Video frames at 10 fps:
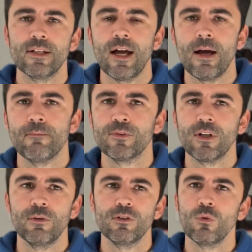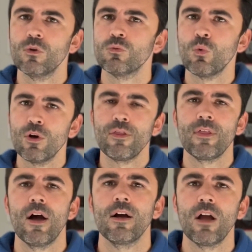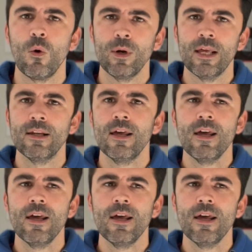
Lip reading: so it's always worth going in.